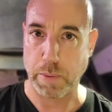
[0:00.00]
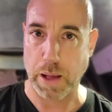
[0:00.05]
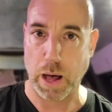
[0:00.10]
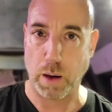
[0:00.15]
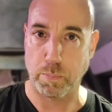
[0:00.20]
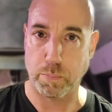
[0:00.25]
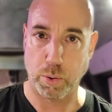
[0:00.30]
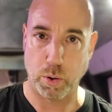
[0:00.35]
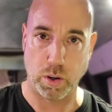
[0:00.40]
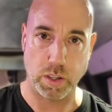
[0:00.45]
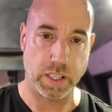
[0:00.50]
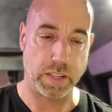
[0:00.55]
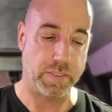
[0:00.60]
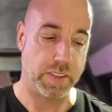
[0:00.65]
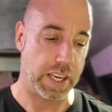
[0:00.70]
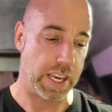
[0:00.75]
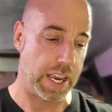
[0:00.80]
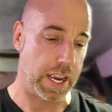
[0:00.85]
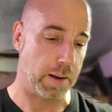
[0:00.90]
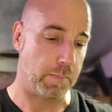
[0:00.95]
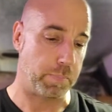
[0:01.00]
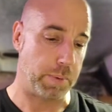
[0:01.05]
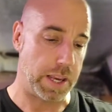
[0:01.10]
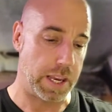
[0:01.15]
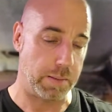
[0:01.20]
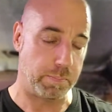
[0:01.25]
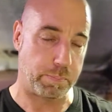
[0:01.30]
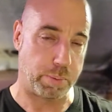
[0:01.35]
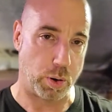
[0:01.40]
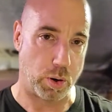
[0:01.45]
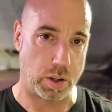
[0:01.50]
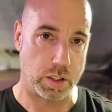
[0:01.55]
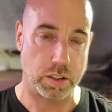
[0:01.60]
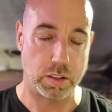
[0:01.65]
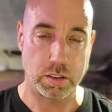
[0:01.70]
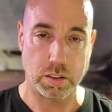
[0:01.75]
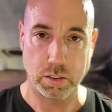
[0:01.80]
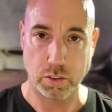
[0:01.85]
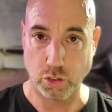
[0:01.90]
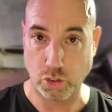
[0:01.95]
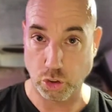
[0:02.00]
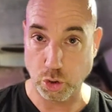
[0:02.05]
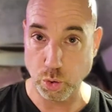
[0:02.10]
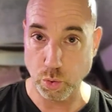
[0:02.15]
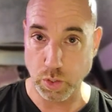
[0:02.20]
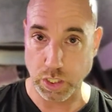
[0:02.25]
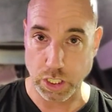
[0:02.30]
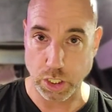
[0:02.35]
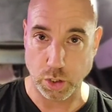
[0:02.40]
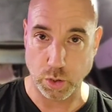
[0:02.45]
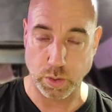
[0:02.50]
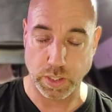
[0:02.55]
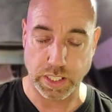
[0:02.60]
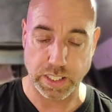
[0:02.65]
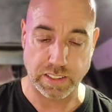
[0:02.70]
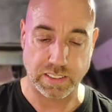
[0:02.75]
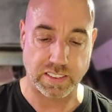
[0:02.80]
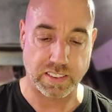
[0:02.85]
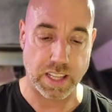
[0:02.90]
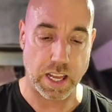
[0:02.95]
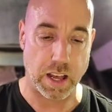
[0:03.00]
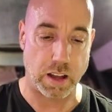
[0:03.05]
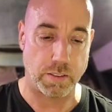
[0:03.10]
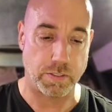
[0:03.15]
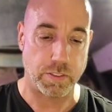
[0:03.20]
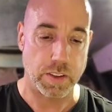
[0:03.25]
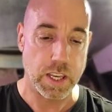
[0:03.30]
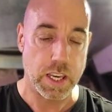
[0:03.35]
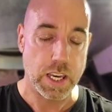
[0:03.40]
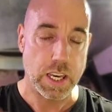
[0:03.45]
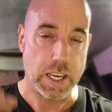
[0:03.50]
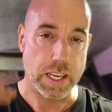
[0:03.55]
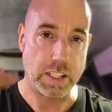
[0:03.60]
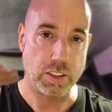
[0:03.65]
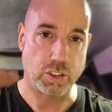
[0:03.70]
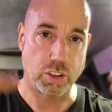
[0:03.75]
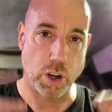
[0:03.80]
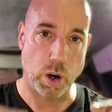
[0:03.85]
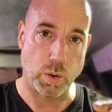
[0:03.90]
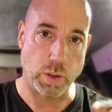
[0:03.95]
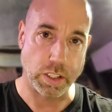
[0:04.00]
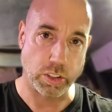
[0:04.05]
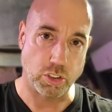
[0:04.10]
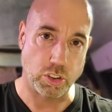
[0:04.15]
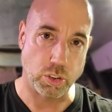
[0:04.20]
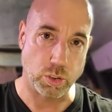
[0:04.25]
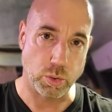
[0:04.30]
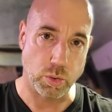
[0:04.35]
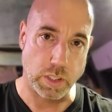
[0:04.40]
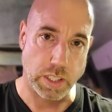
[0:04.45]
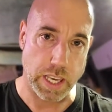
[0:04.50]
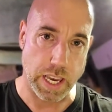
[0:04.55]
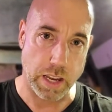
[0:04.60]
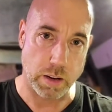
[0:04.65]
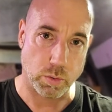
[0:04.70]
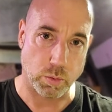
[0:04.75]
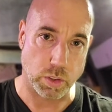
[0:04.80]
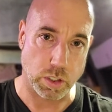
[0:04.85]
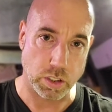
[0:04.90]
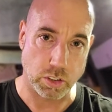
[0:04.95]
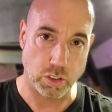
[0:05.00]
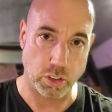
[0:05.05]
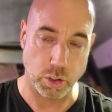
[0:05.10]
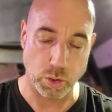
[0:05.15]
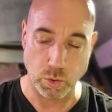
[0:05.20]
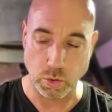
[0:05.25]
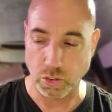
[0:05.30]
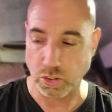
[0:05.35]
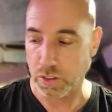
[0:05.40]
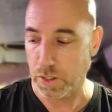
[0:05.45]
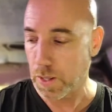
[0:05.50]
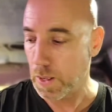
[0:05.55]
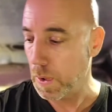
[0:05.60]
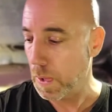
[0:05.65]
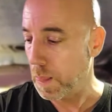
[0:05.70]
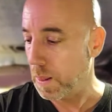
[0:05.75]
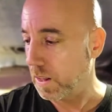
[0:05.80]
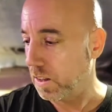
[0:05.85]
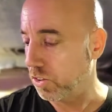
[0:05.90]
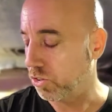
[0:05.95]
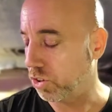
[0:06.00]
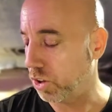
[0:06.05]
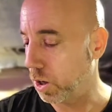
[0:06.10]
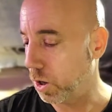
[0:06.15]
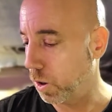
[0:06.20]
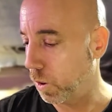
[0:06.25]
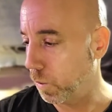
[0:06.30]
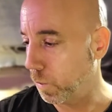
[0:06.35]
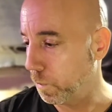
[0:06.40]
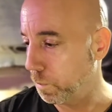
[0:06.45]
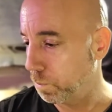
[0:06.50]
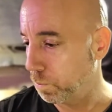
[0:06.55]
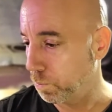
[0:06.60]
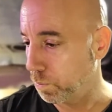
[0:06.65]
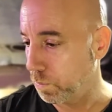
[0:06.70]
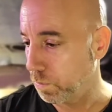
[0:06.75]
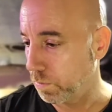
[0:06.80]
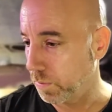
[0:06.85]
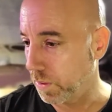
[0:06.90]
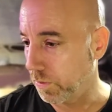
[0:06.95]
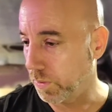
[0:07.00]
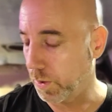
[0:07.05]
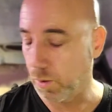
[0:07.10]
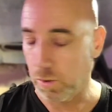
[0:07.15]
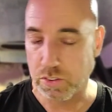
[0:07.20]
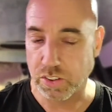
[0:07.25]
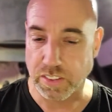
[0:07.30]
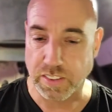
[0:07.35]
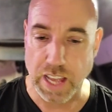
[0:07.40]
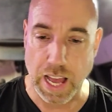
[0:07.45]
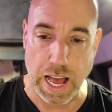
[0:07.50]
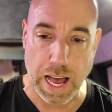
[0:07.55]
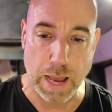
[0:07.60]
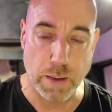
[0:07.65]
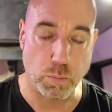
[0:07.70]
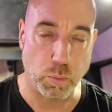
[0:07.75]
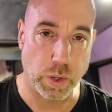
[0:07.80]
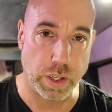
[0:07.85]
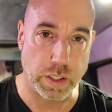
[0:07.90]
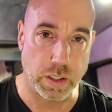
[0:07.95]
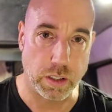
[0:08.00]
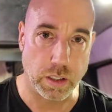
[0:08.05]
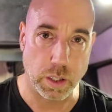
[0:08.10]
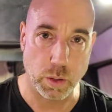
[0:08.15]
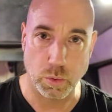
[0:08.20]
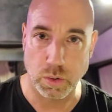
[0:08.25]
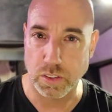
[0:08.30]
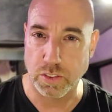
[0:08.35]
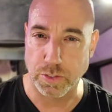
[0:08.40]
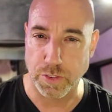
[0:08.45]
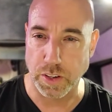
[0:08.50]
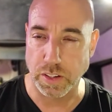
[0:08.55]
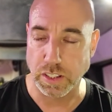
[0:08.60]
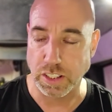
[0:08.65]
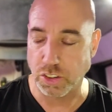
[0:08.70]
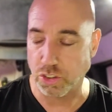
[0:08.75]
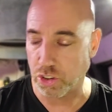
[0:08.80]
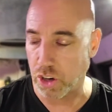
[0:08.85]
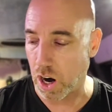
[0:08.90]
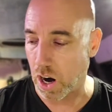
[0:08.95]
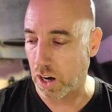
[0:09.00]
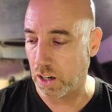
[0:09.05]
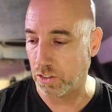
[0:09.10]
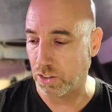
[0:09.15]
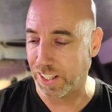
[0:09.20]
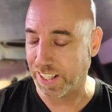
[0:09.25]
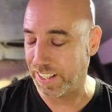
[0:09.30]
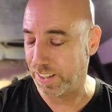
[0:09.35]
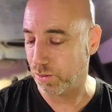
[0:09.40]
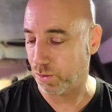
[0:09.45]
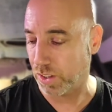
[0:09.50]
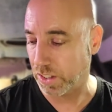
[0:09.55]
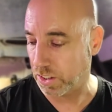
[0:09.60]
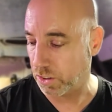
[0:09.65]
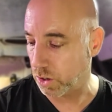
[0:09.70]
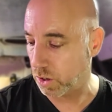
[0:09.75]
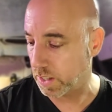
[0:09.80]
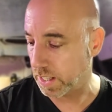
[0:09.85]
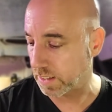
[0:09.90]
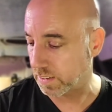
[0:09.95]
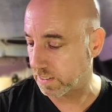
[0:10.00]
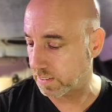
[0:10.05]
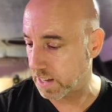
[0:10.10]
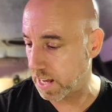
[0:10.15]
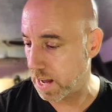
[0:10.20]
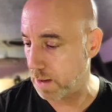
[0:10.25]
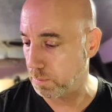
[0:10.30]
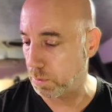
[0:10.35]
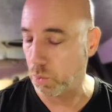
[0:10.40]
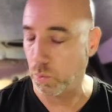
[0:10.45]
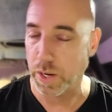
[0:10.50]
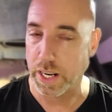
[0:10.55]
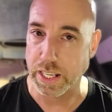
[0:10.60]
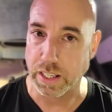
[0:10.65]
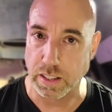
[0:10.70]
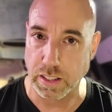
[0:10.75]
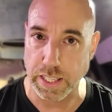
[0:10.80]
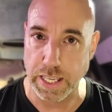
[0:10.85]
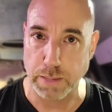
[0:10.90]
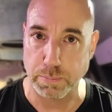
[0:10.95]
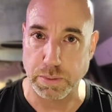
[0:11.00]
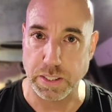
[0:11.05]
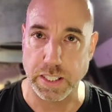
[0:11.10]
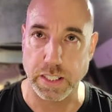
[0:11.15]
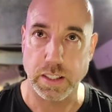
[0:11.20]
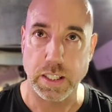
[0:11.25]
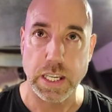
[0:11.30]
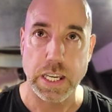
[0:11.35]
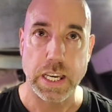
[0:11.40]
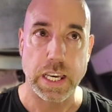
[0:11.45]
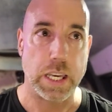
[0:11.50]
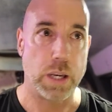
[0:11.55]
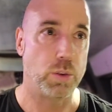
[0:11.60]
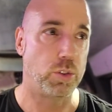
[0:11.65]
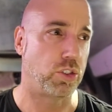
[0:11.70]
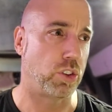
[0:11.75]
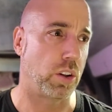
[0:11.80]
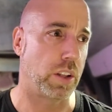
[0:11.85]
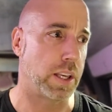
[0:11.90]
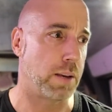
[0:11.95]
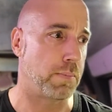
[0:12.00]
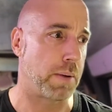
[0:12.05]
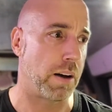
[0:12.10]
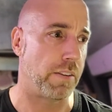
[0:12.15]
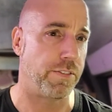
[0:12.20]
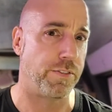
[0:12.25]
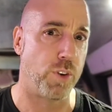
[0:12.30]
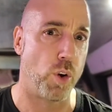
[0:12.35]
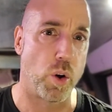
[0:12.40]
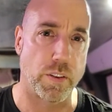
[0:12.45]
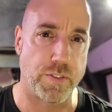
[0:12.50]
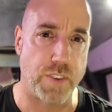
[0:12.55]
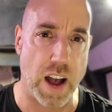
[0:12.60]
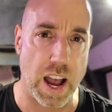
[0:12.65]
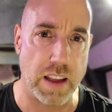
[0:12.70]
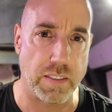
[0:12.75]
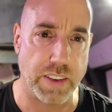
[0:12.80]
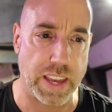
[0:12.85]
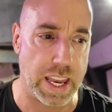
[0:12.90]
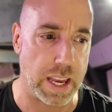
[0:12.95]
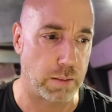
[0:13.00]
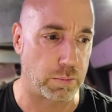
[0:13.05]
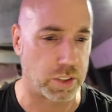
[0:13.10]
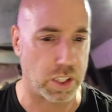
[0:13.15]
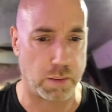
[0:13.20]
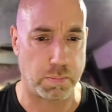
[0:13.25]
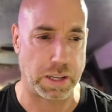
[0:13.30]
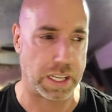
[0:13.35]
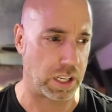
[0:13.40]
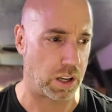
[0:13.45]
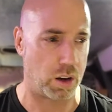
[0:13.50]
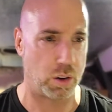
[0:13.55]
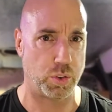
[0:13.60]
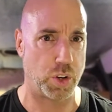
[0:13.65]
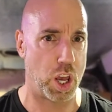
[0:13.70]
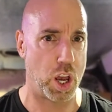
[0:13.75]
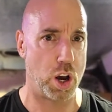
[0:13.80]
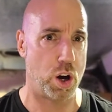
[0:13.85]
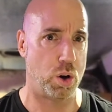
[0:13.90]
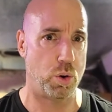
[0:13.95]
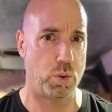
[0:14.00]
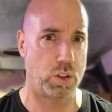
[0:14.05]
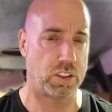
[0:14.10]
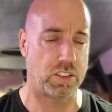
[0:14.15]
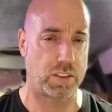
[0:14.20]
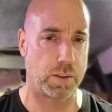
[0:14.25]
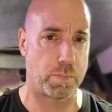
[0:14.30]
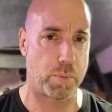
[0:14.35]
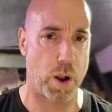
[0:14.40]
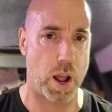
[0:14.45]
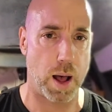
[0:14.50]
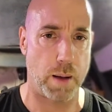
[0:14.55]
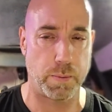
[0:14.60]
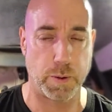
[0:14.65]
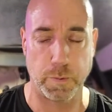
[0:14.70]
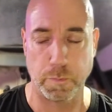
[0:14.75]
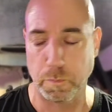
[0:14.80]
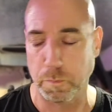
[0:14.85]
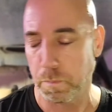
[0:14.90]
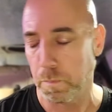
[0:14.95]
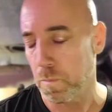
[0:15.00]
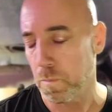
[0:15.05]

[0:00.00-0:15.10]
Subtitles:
output and the amp input to the unit itself is going to get reduced. So there was a time when it was fairly charged. I didn't really know that at the time, but when I clamped it, it was only about 4 or 5 amps. So I'm like, oh no, what's the problem?